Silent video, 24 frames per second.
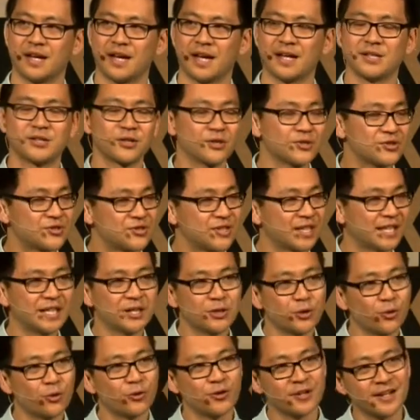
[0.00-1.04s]
And so sticking
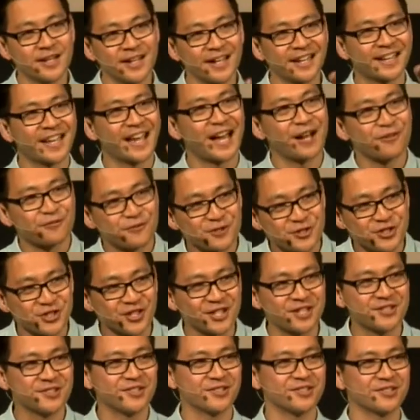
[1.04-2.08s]
your neck out for
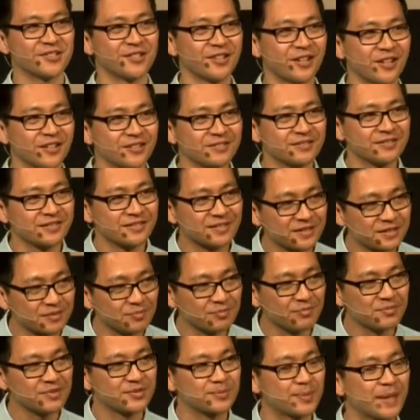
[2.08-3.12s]
Jesus, you know,
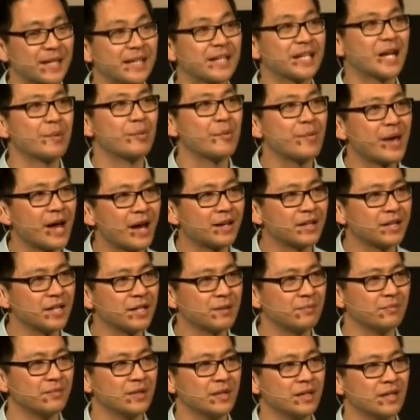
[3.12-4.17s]
speaking up about
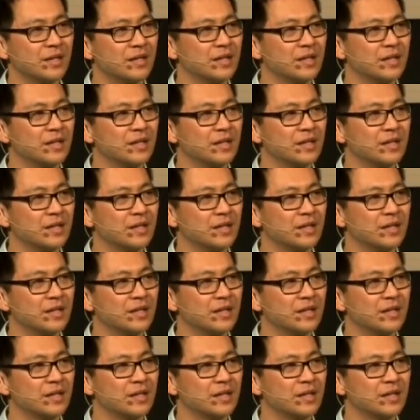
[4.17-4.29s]
him,